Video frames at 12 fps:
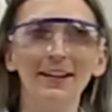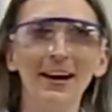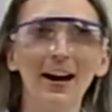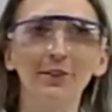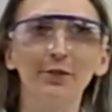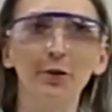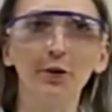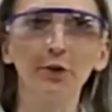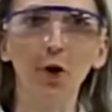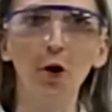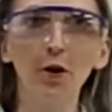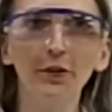Yeah, so there's
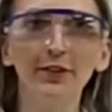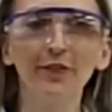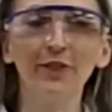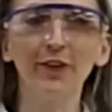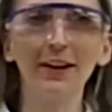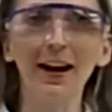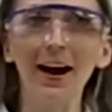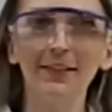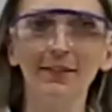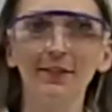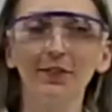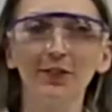all different
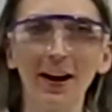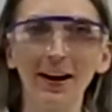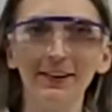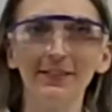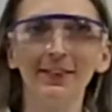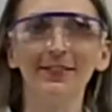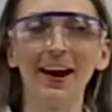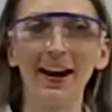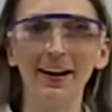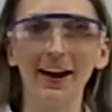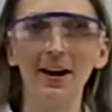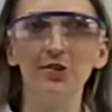kinds of scientists
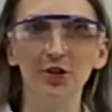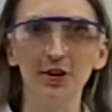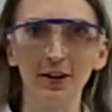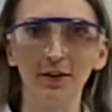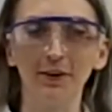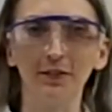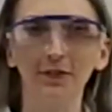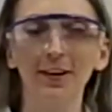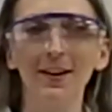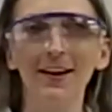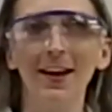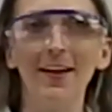and engineers.
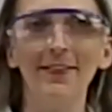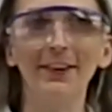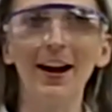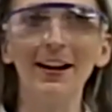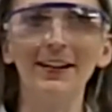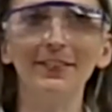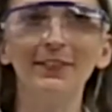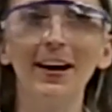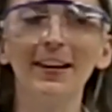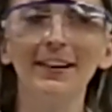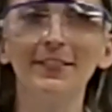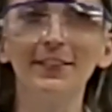And the kind of
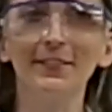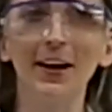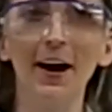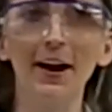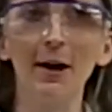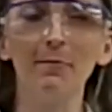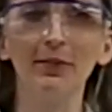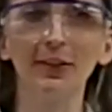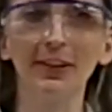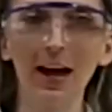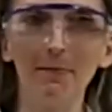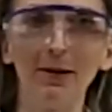scientist I am is a
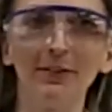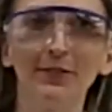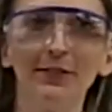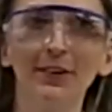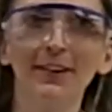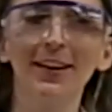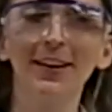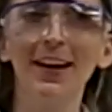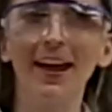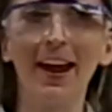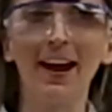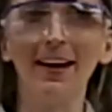chemist.
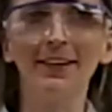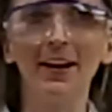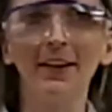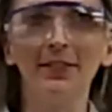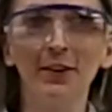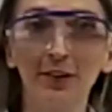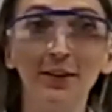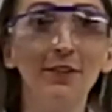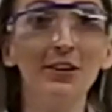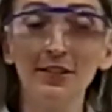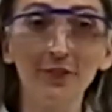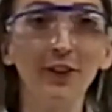And there's
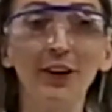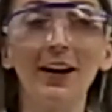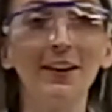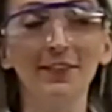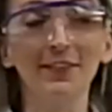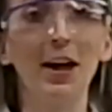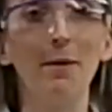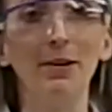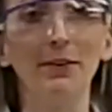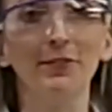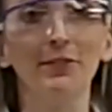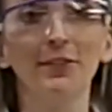even different kinds of
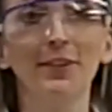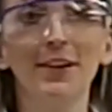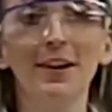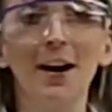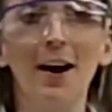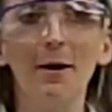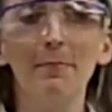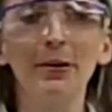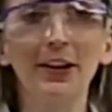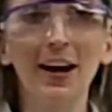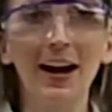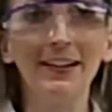chemists. But
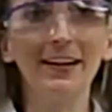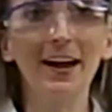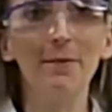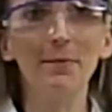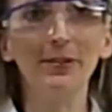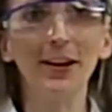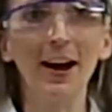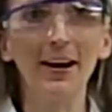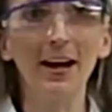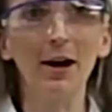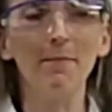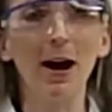the kind of chemist
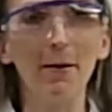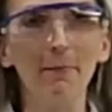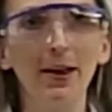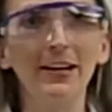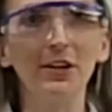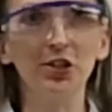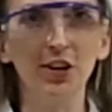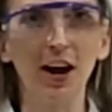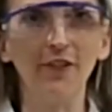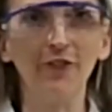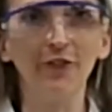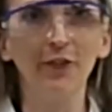I am, I'm like a
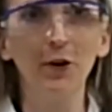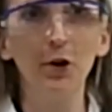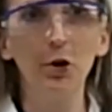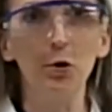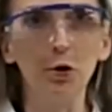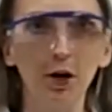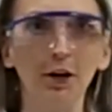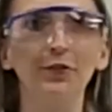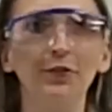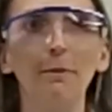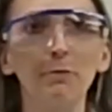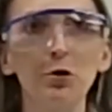chef who
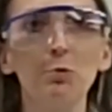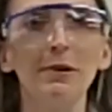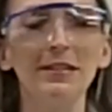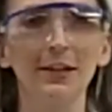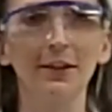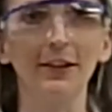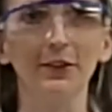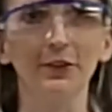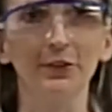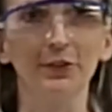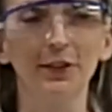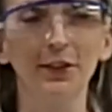cooks up new
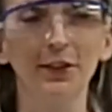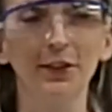materials.